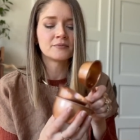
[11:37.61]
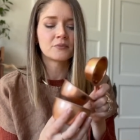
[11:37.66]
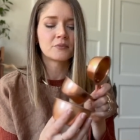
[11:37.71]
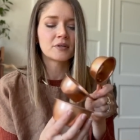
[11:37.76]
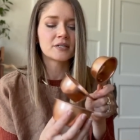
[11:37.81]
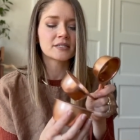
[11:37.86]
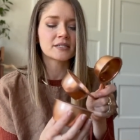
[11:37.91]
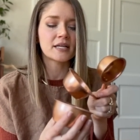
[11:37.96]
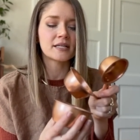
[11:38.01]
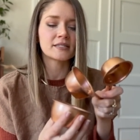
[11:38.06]

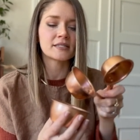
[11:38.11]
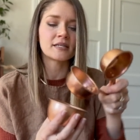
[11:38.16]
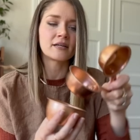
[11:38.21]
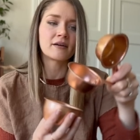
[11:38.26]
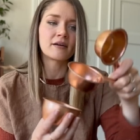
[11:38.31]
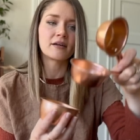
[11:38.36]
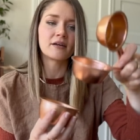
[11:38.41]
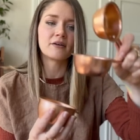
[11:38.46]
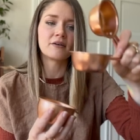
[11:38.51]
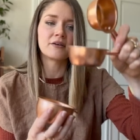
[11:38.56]
worst case
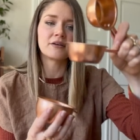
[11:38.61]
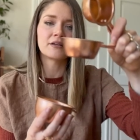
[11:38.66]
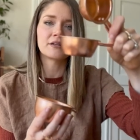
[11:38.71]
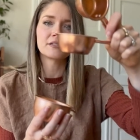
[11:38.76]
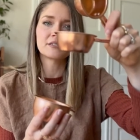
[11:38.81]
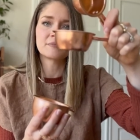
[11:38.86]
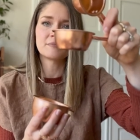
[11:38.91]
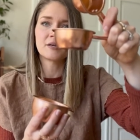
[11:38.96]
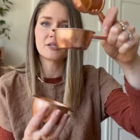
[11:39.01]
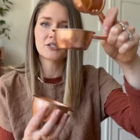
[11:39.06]
scenario, you can
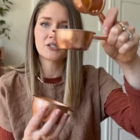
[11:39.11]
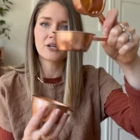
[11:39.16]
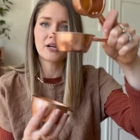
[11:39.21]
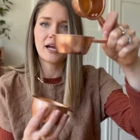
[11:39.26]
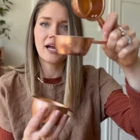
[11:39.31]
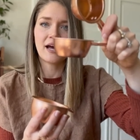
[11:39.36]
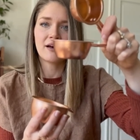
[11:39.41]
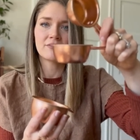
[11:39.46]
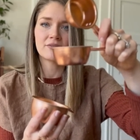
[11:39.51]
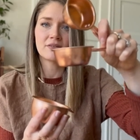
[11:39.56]
just measure
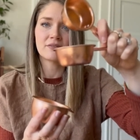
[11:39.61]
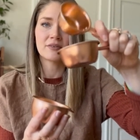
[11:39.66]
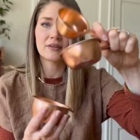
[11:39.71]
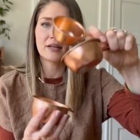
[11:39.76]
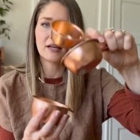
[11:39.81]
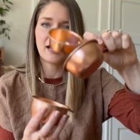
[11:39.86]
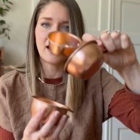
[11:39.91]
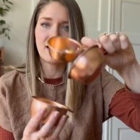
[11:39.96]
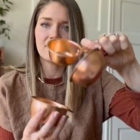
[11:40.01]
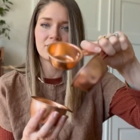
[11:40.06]
half of a
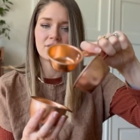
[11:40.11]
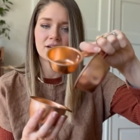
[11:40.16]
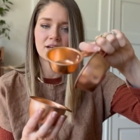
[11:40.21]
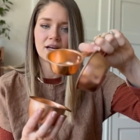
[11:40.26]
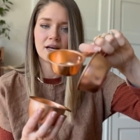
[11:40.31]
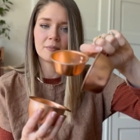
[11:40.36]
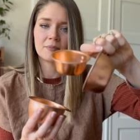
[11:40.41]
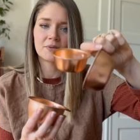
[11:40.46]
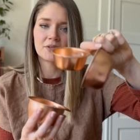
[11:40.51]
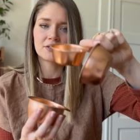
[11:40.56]
half a
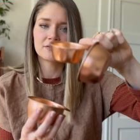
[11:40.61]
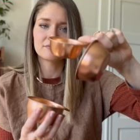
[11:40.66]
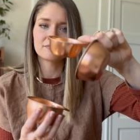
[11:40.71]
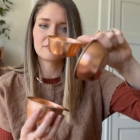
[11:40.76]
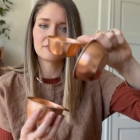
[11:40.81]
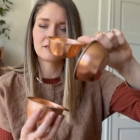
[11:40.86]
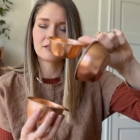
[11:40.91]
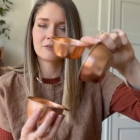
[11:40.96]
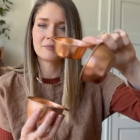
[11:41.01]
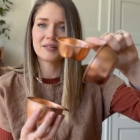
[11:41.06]
cup or a
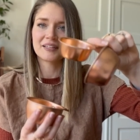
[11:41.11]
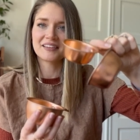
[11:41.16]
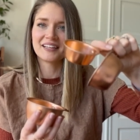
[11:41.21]
little bit